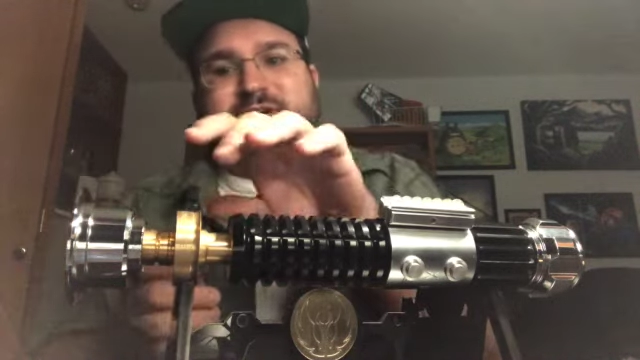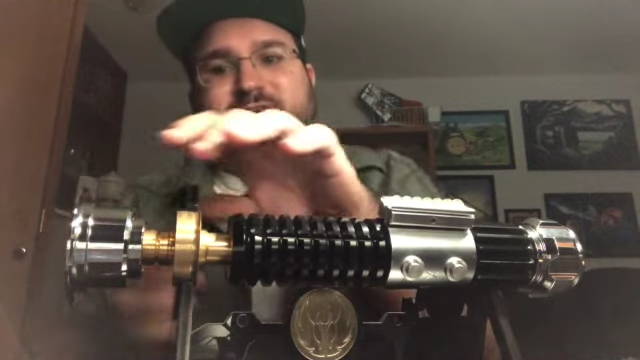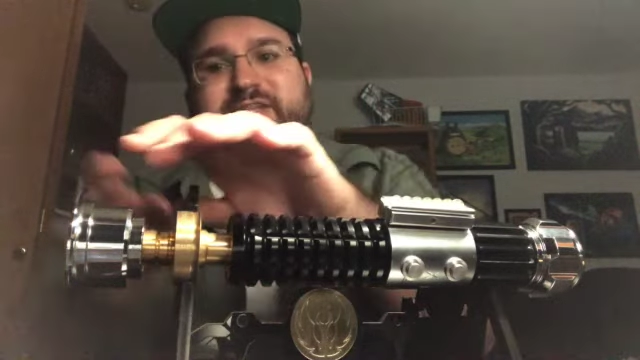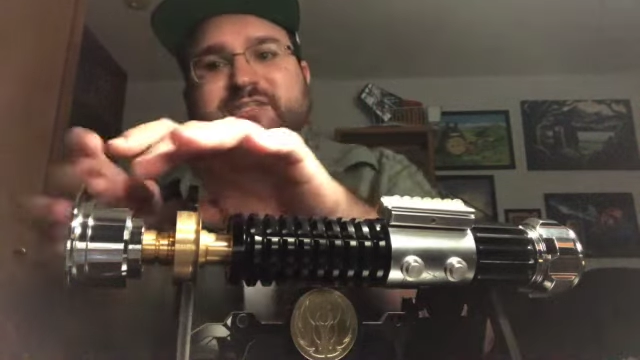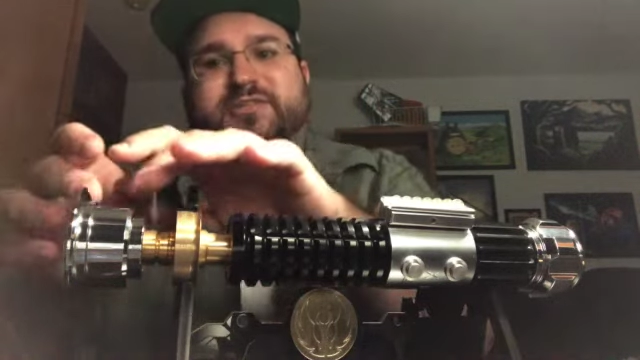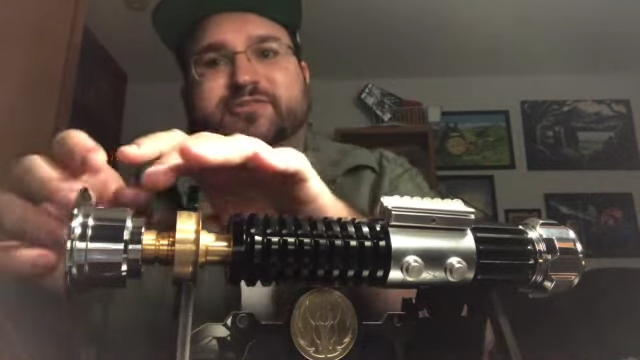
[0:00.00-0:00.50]

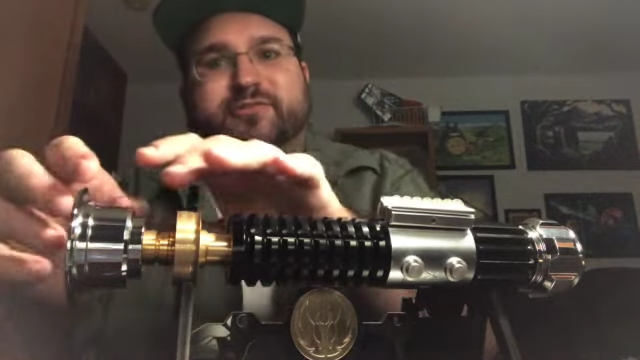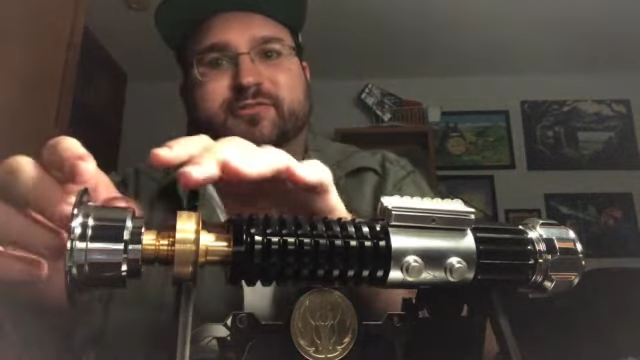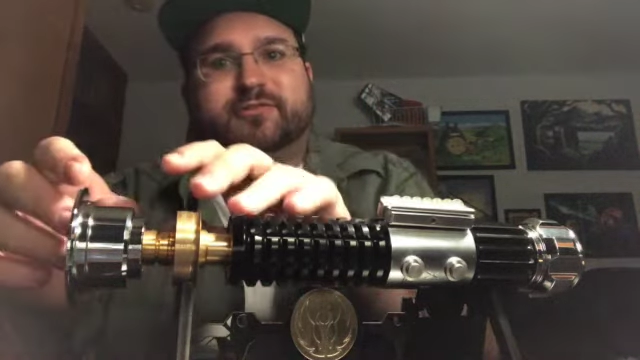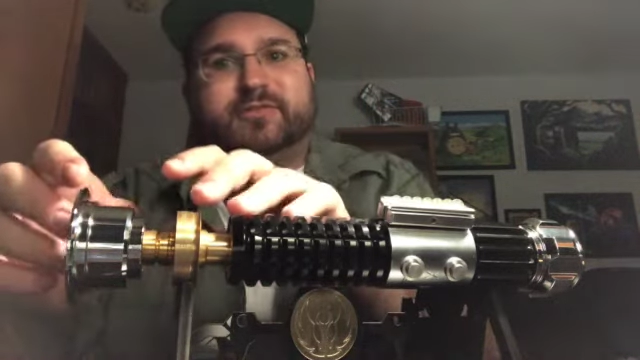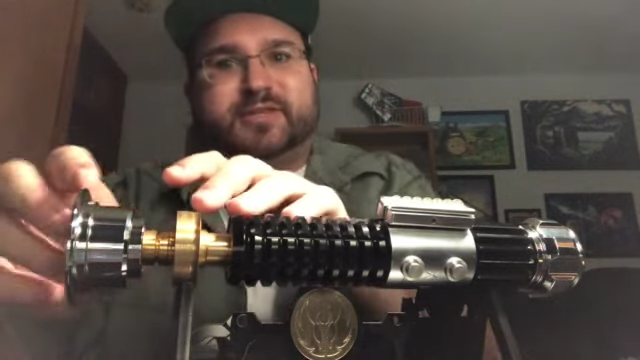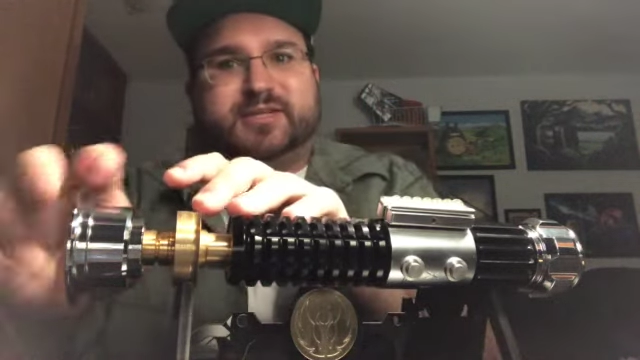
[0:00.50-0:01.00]

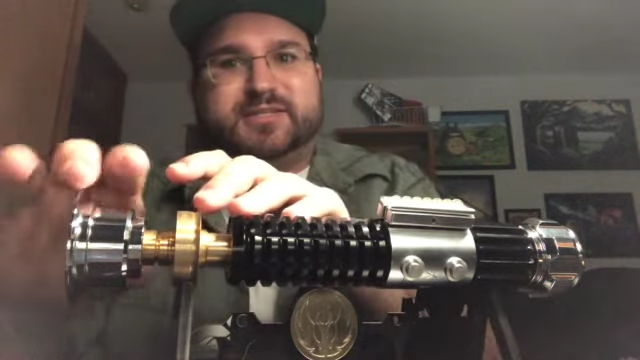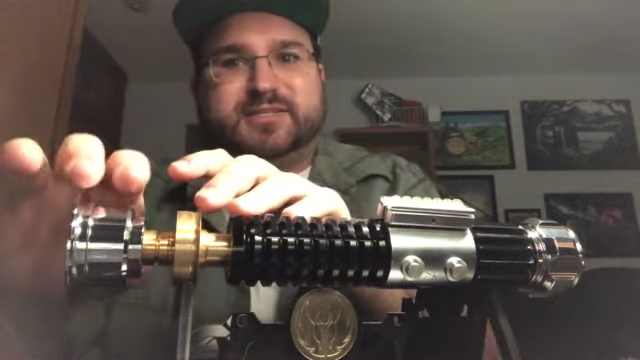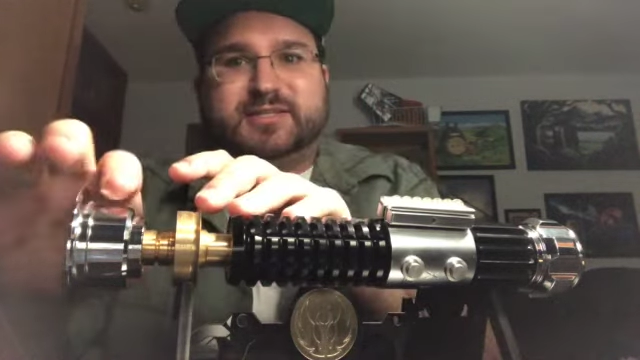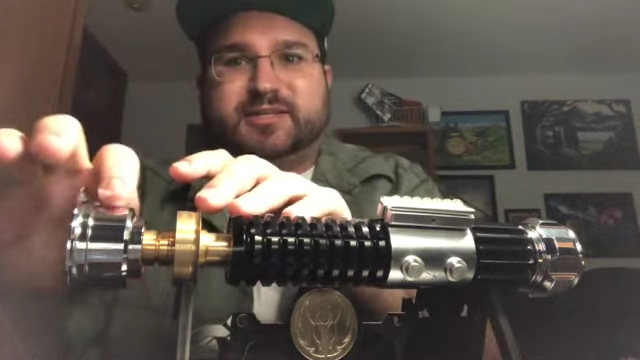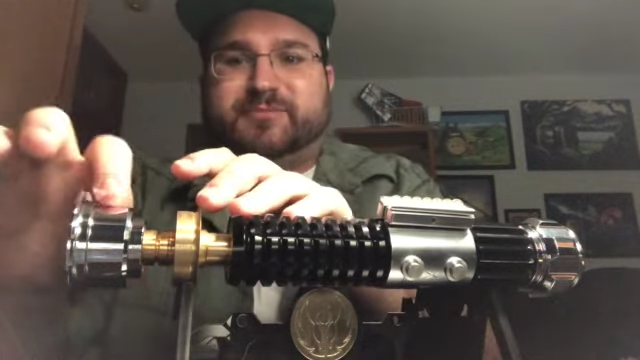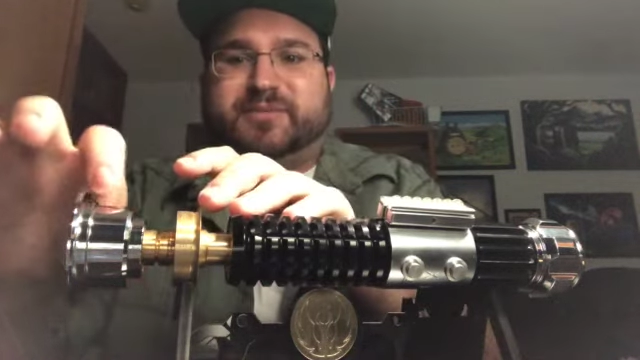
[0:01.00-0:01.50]
unscrew
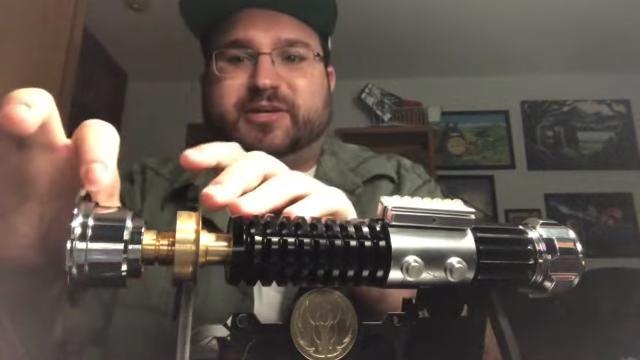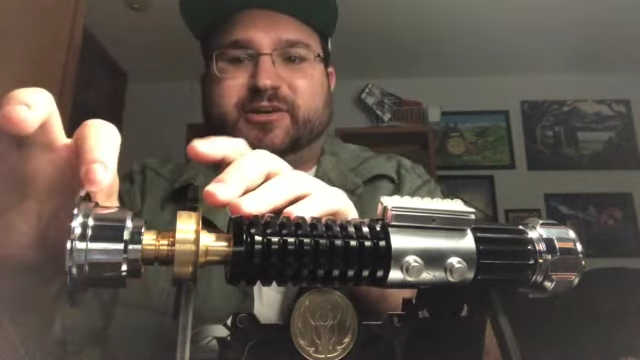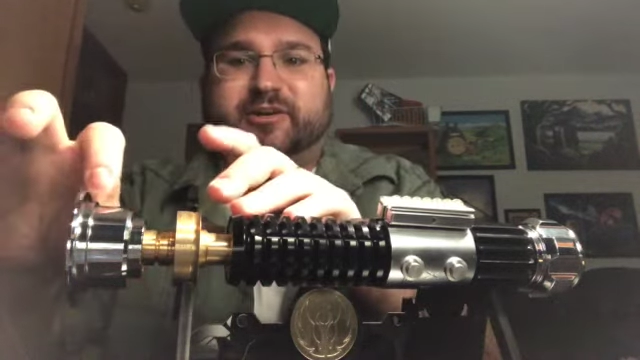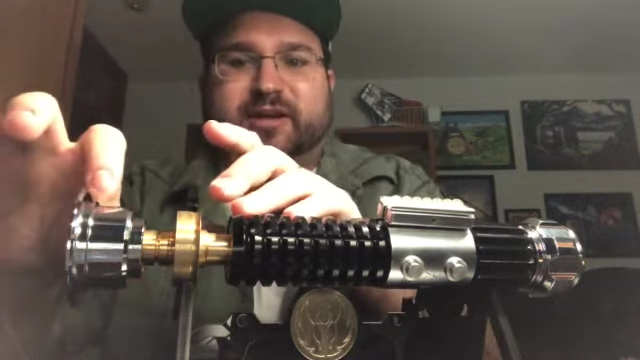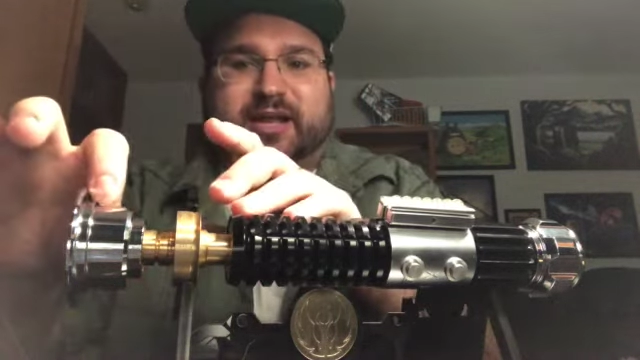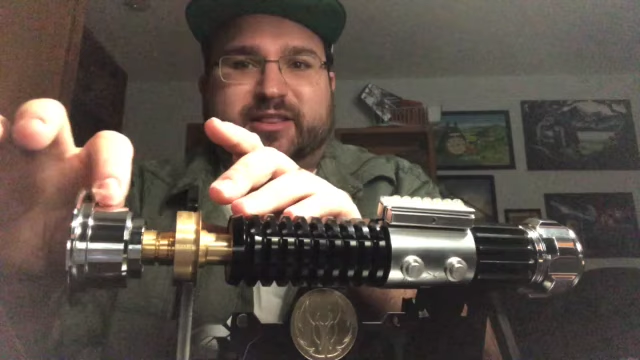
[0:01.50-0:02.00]
this
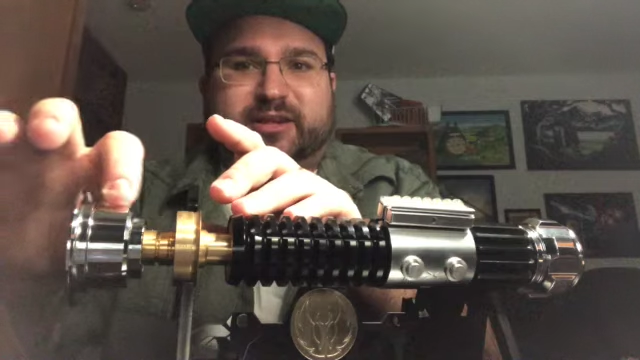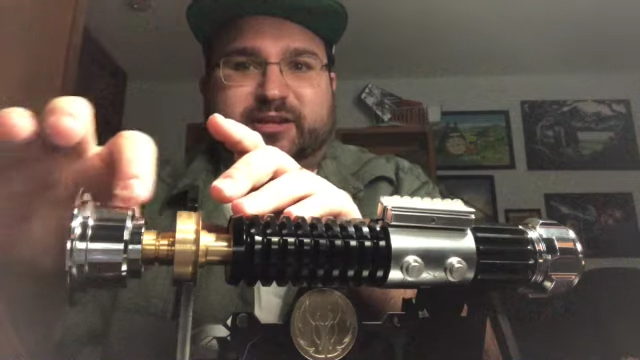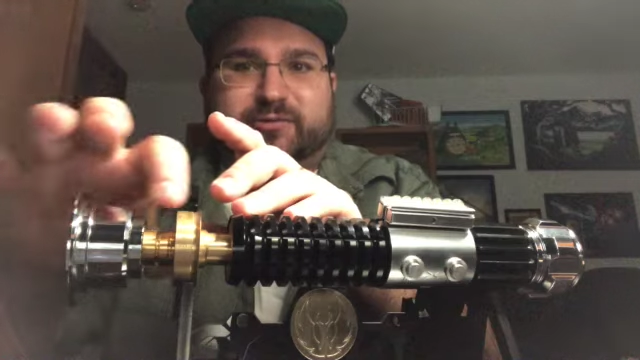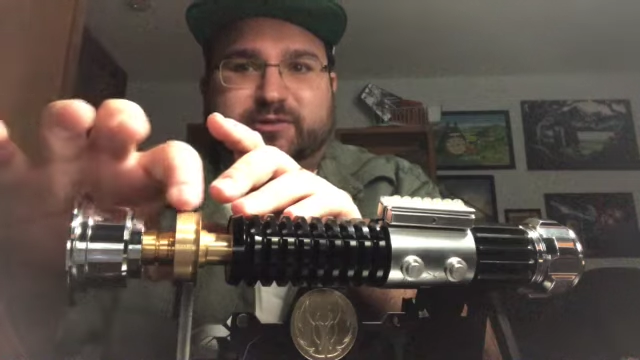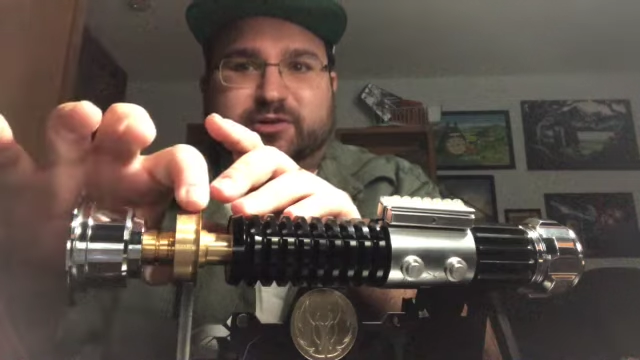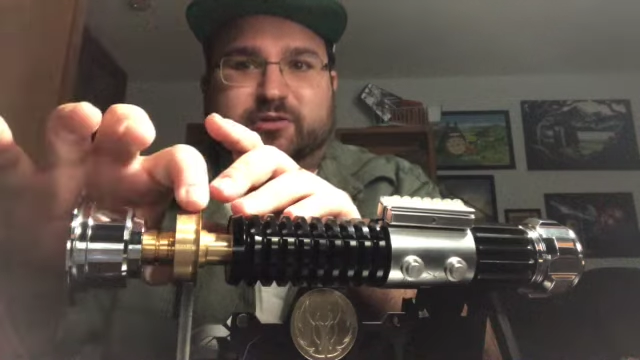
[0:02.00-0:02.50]
emitter and then it
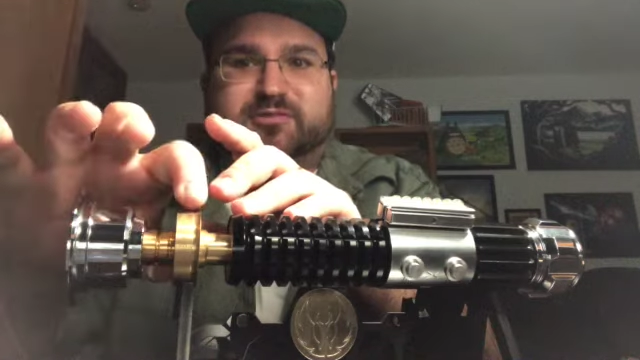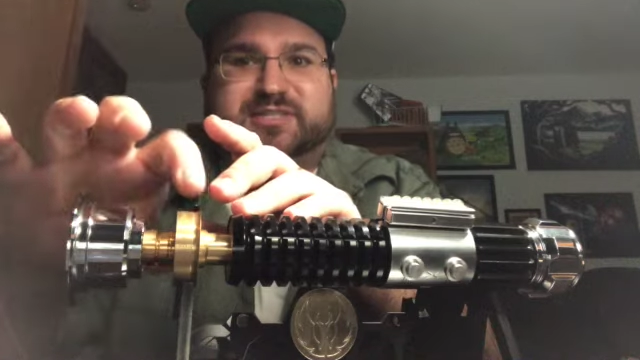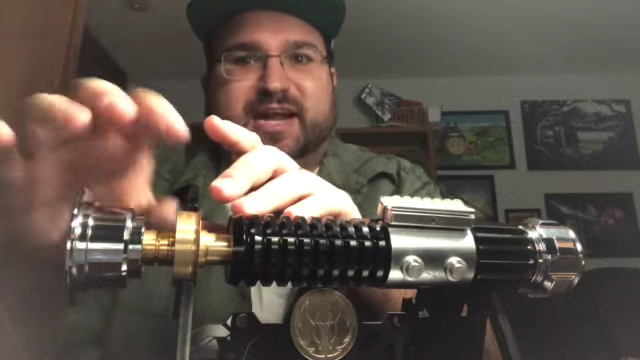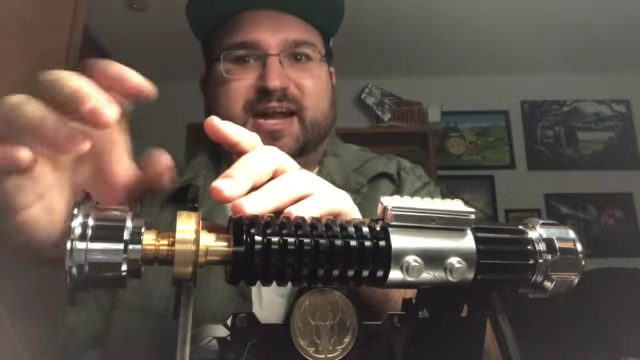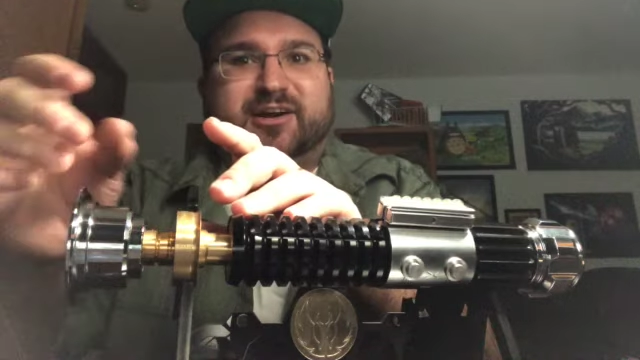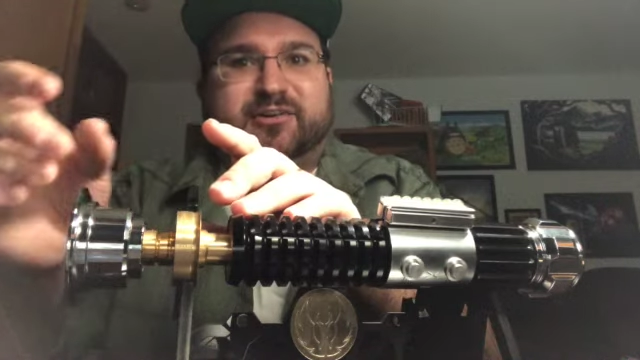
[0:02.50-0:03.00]
would go
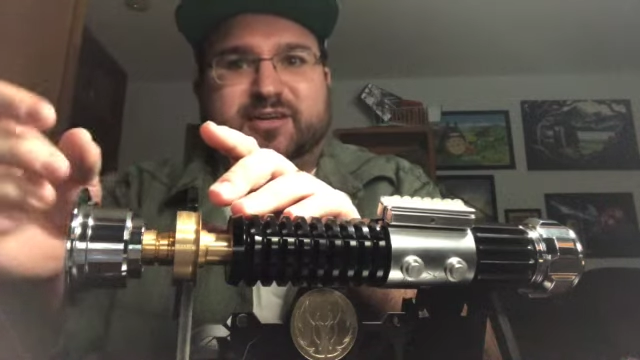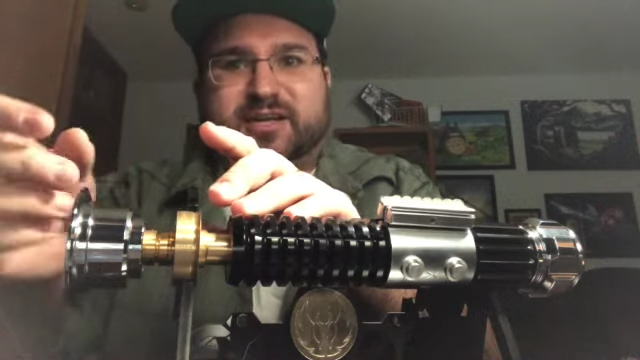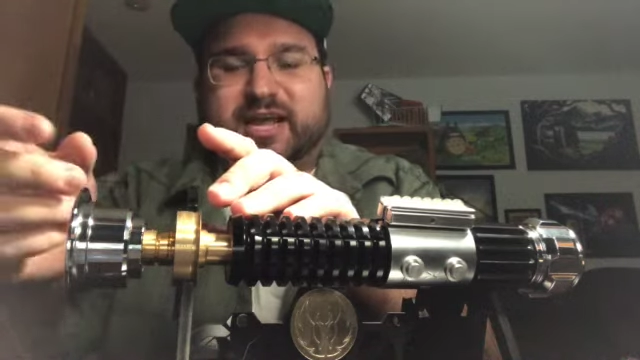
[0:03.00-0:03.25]
down